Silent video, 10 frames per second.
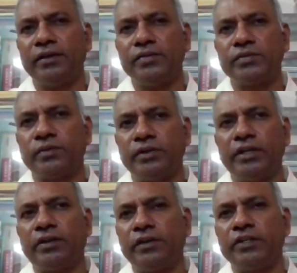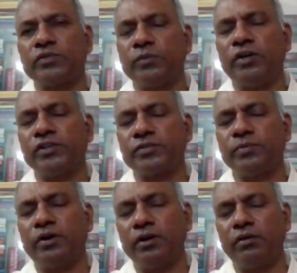So there were small
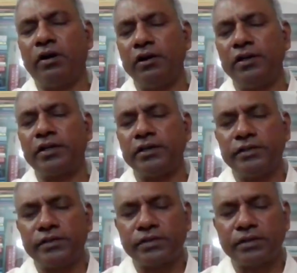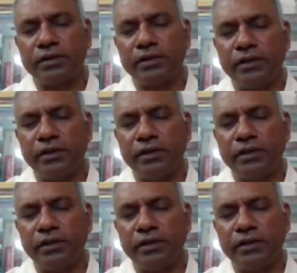altars